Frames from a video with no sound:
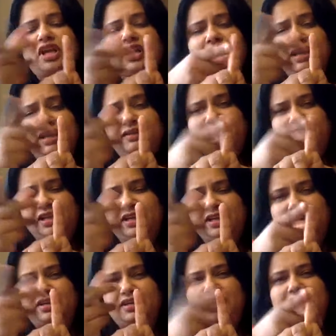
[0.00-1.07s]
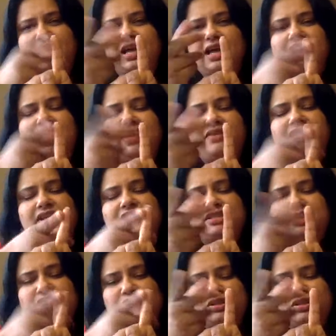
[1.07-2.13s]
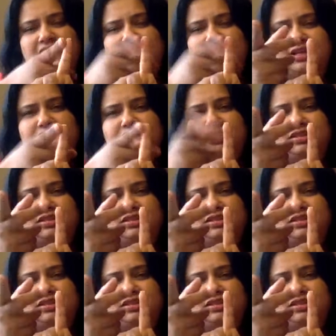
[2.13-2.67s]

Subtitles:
Little finger. I feel so sad.